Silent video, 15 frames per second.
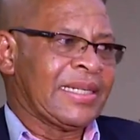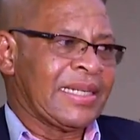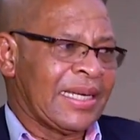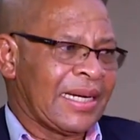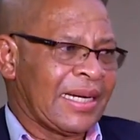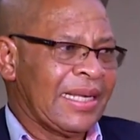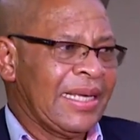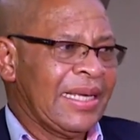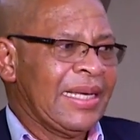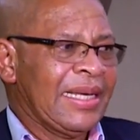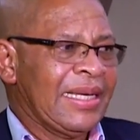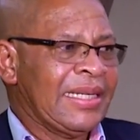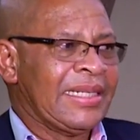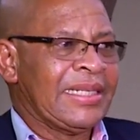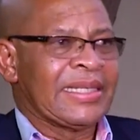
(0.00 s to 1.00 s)
Treasury,
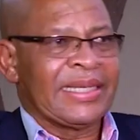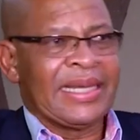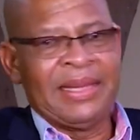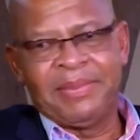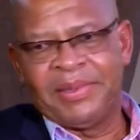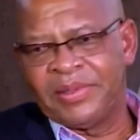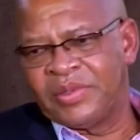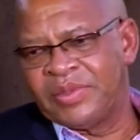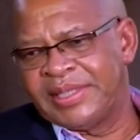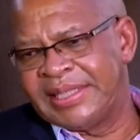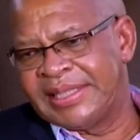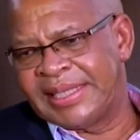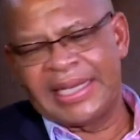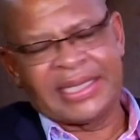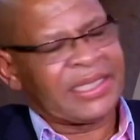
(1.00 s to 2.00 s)
it is able to
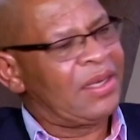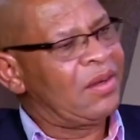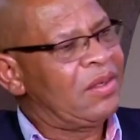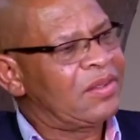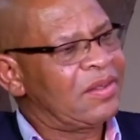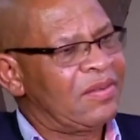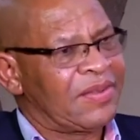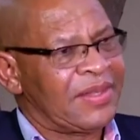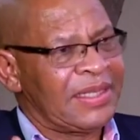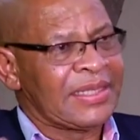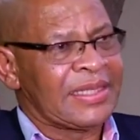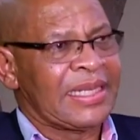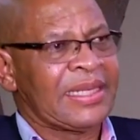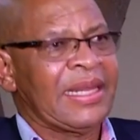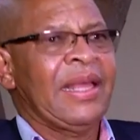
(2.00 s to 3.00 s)
detect a lot of
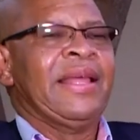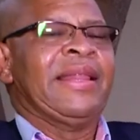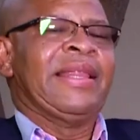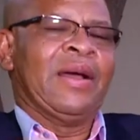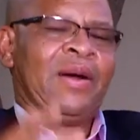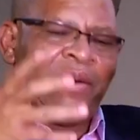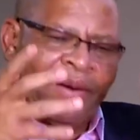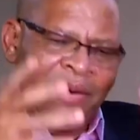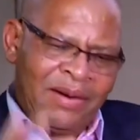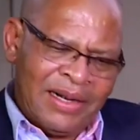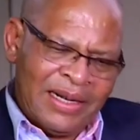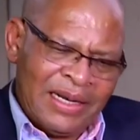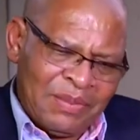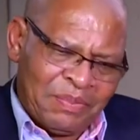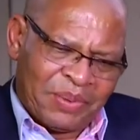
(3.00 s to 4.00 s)
things that the
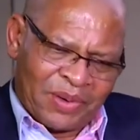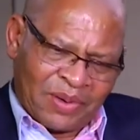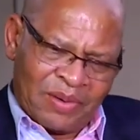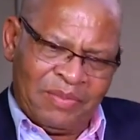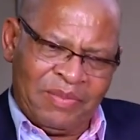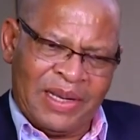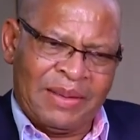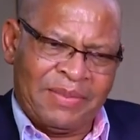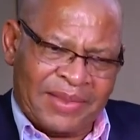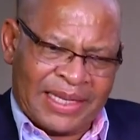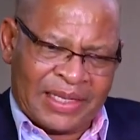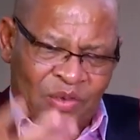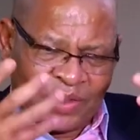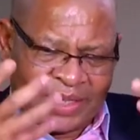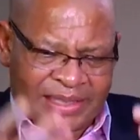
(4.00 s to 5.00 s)
only problem
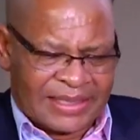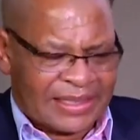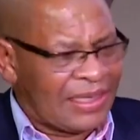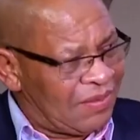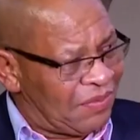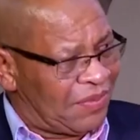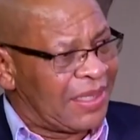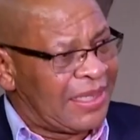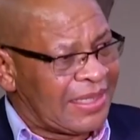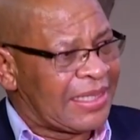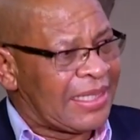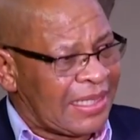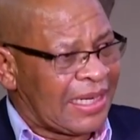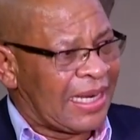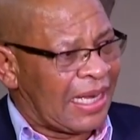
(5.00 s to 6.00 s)
that we are still
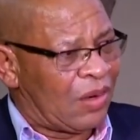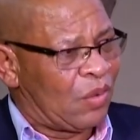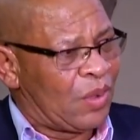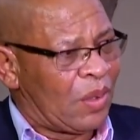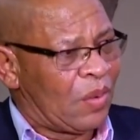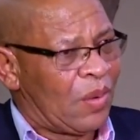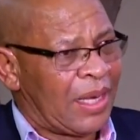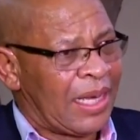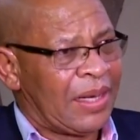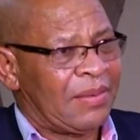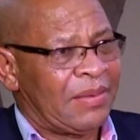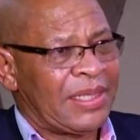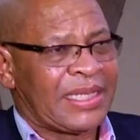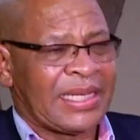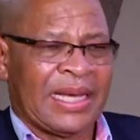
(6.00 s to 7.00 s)
facing yeah. now, we,
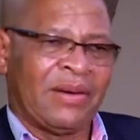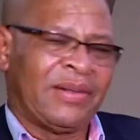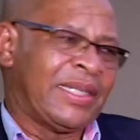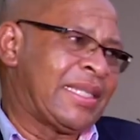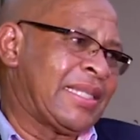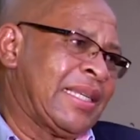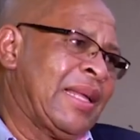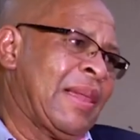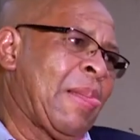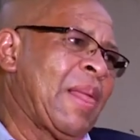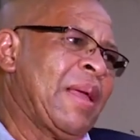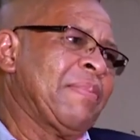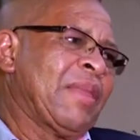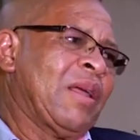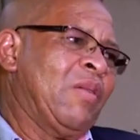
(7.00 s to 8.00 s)
which I would say
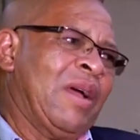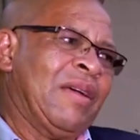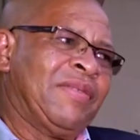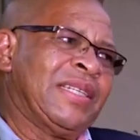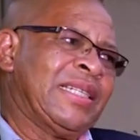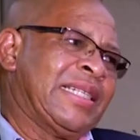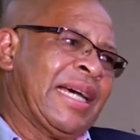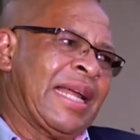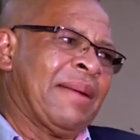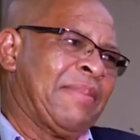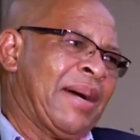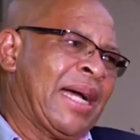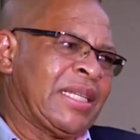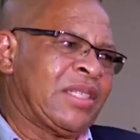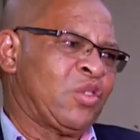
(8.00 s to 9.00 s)
we haven't done
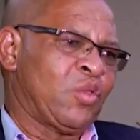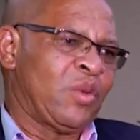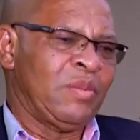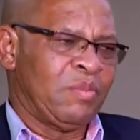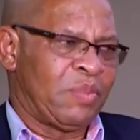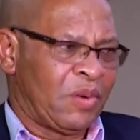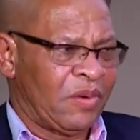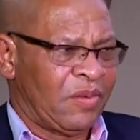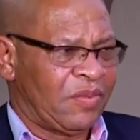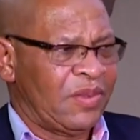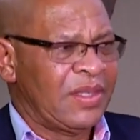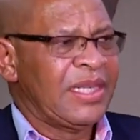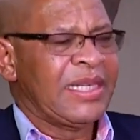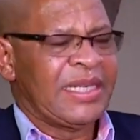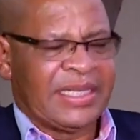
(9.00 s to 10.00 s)
much to yeah. improve,
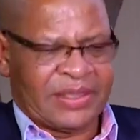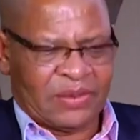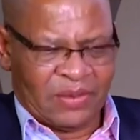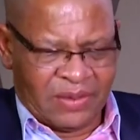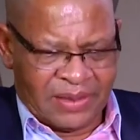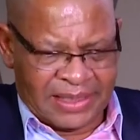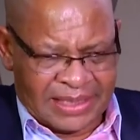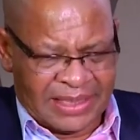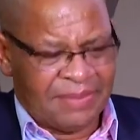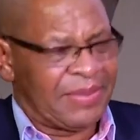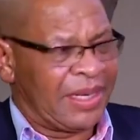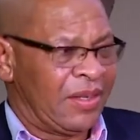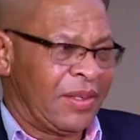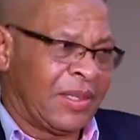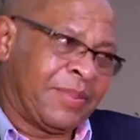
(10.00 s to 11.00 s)
is on
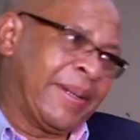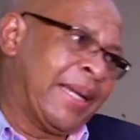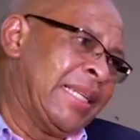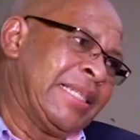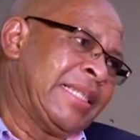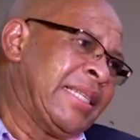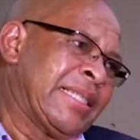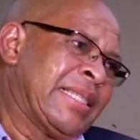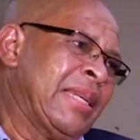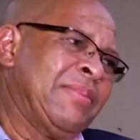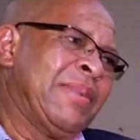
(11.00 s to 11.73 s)
in municipalities.